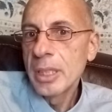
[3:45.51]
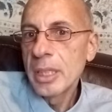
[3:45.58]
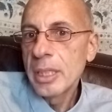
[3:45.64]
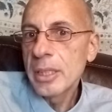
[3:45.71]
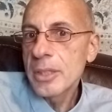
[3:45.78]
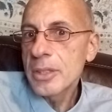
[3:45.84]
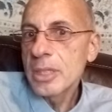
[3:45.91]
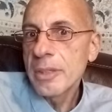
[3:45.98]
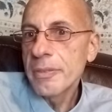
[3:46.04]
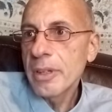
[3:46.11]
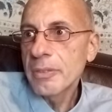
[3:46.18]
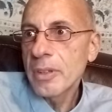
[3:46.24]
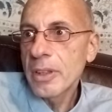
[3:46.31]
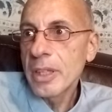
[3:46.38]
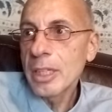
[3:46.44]
He doesn't even
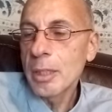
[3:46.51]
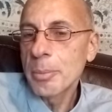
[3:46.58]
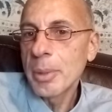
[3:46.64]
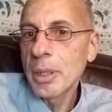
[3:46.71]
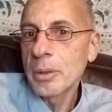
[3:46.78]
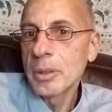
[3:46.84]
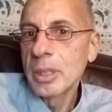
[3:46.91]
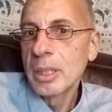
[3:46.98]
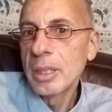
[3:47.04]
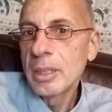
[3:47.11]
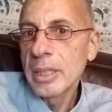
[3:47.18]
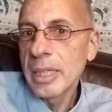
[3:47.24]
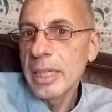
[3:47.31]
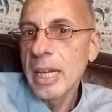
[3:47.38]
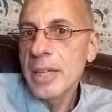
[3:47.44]
have to think about
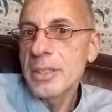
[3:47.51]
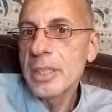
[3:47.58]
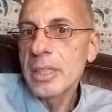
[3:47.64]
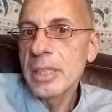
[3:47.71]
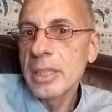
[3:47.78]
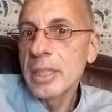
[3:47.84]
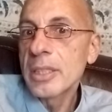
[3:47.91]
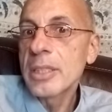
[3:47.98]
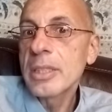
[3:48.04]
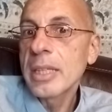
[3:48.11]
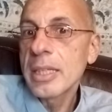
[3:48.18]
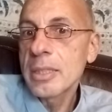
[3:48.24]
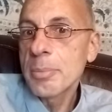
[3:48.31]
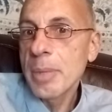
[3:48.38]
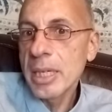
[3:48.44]
that he has a need, it just
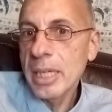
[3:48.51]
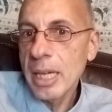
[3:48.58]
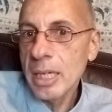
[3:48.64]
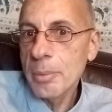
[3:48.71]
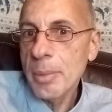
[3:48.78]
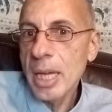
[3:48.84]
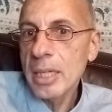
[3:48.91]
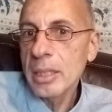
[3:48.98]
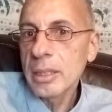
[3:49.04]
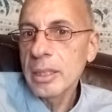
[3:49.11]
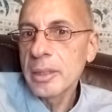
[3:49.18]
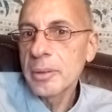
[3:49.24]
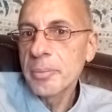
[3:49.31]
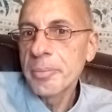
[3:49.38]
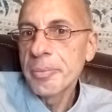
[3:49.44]
gets met automatically.